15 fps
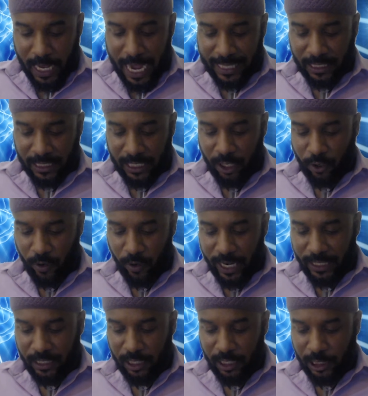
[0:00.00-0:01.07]

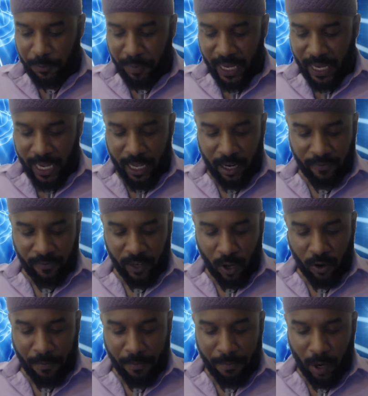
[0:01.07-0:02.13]
increased the speed of
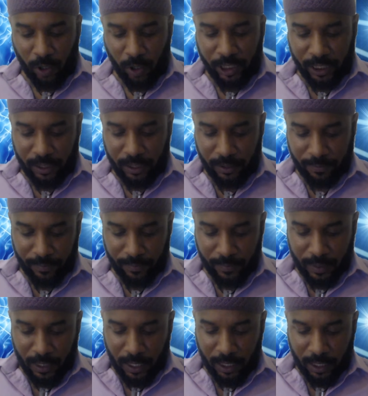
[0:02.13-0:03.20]
locomotion
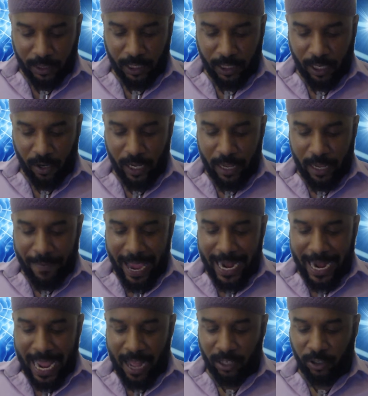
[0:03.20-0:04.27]
until he may
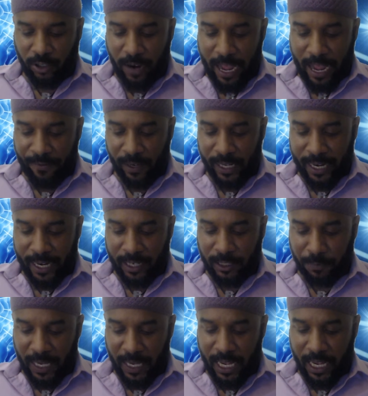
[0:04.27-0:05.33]
now travel at a
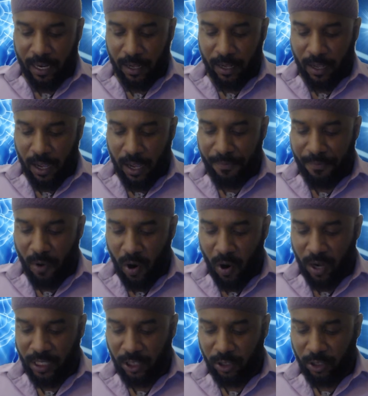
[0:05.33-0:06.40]
speed of more
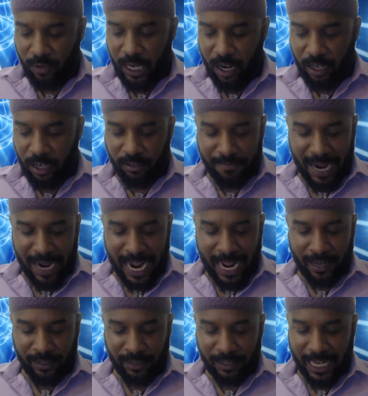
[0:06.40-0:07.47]
than 300
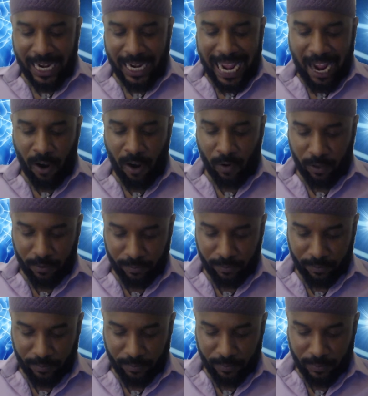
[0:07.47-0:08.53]
miles an hour.
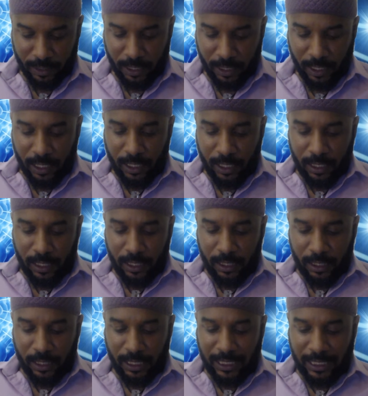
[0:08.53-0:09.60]

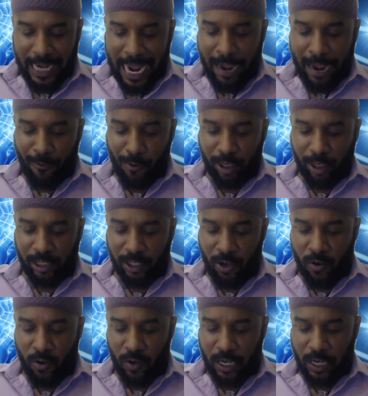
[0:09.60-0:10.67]
The time will
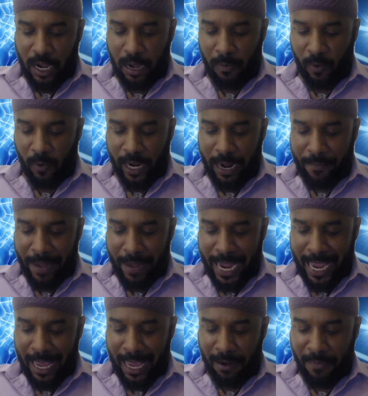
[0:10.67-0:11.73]
soon come when a
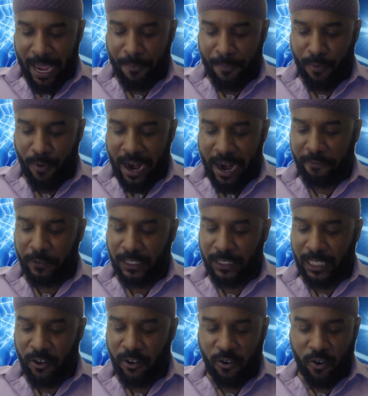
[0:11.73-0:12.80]
man may breakfast
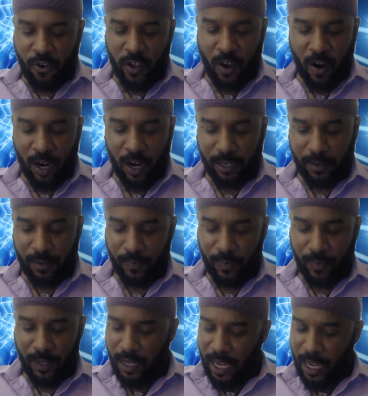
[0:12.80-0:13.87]
in New York
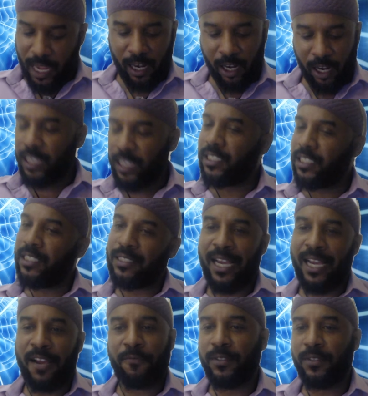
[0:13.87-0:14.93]
and lunch in San
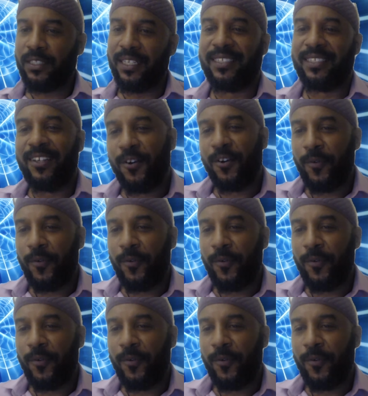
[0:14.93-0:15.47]
Francisco.